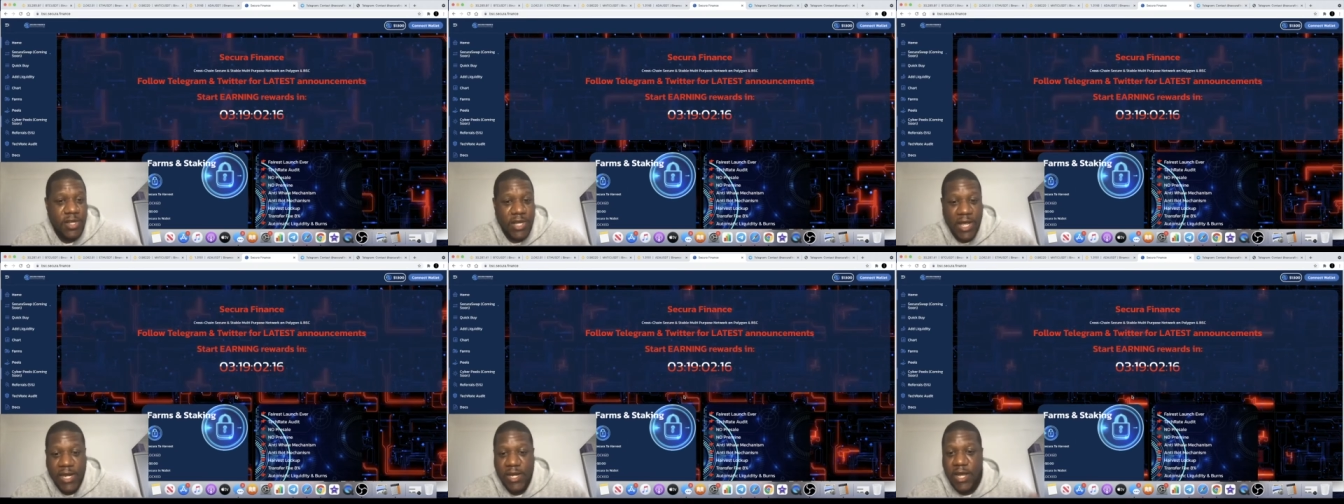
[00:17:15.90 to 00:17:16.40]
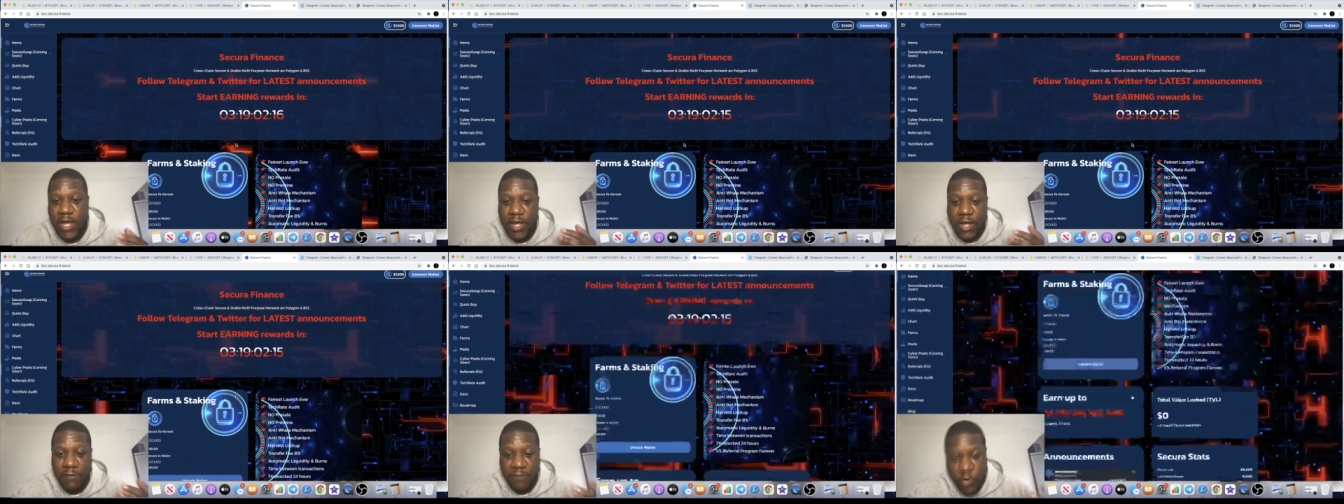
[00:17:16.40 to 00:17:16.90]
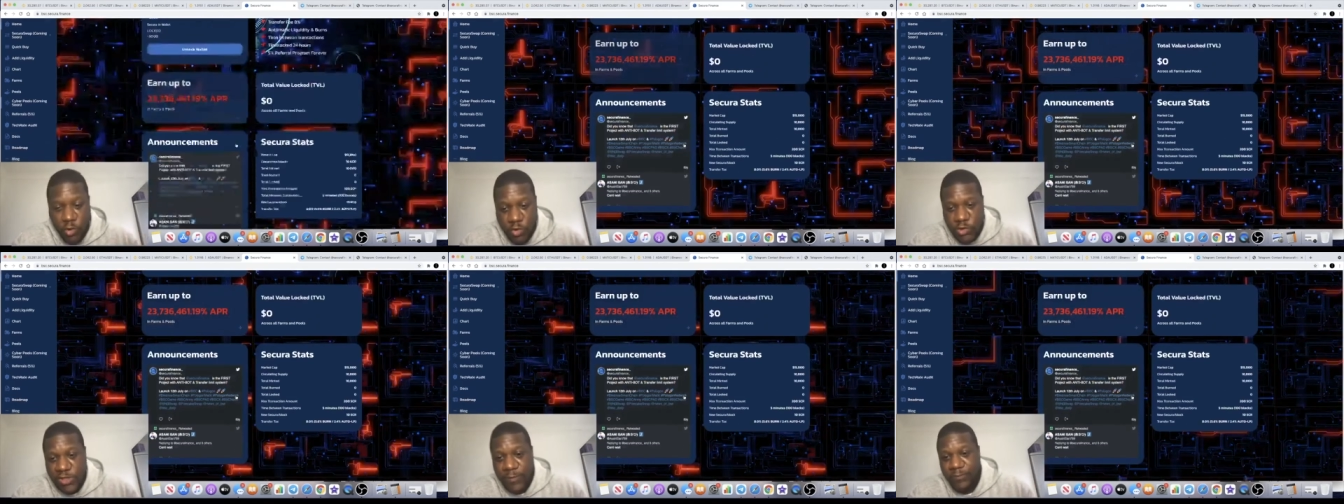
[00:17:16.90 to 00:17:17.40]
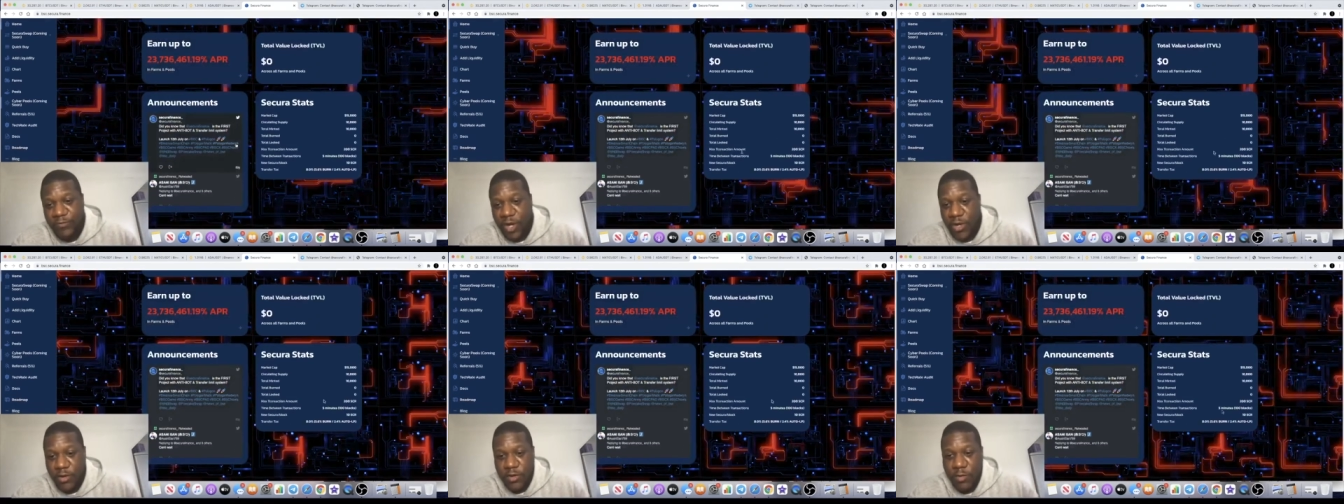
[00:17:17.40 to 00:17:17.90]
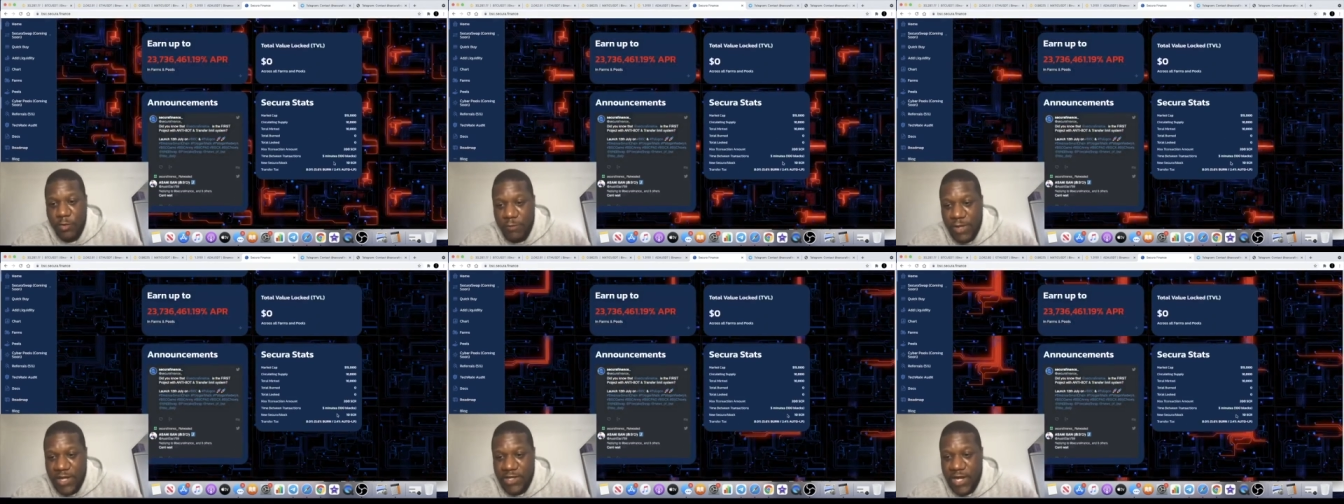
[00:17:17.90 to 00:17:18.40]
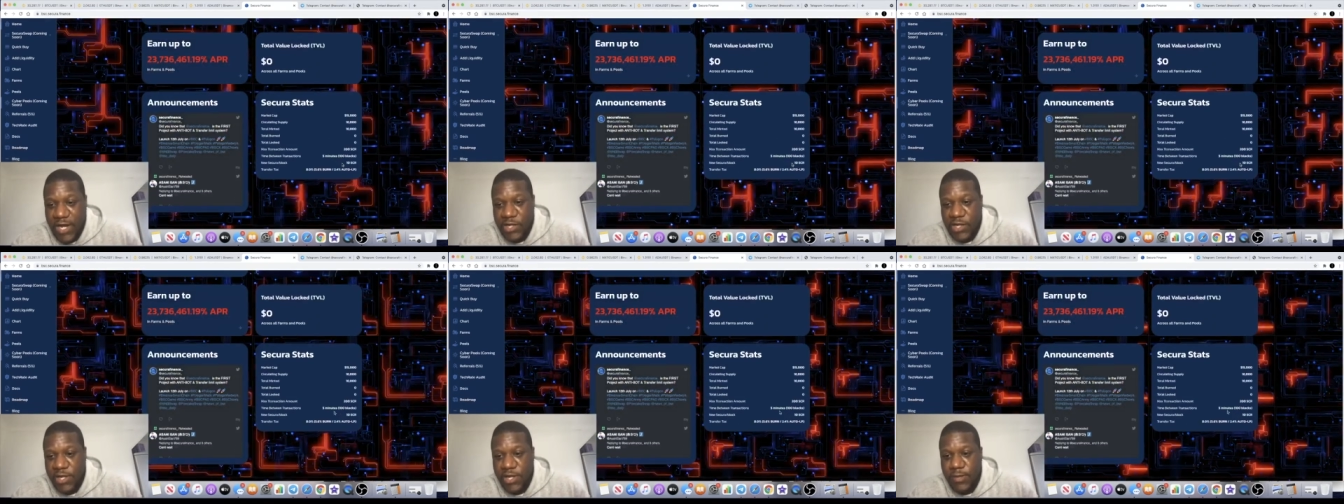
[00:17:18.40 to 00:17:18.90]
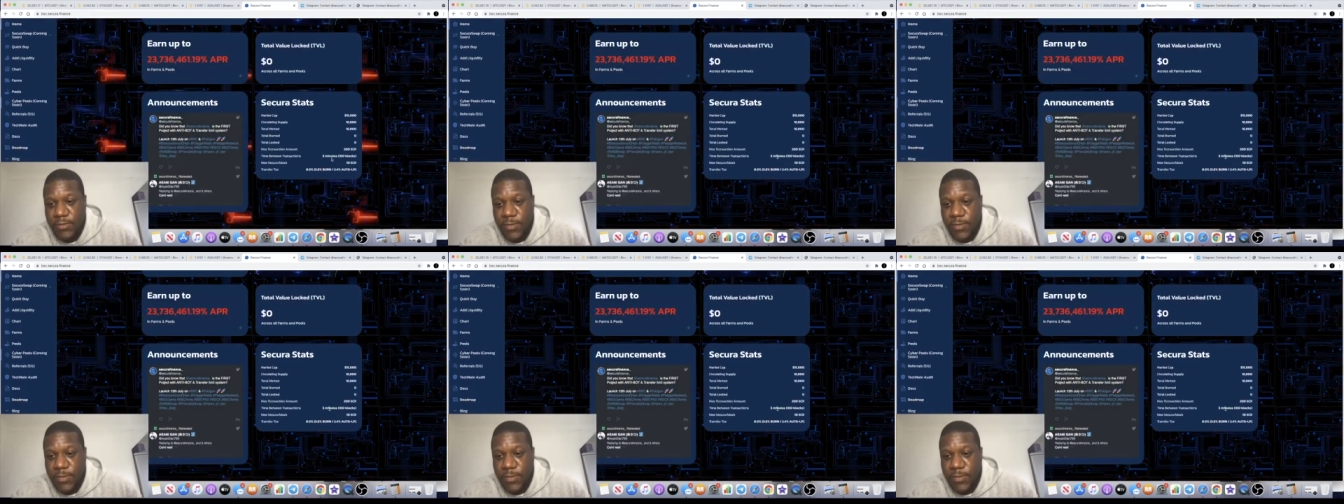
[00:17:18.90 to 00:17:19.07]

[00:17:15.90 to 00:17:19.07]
And uh, of course. I don't know whether that's actually,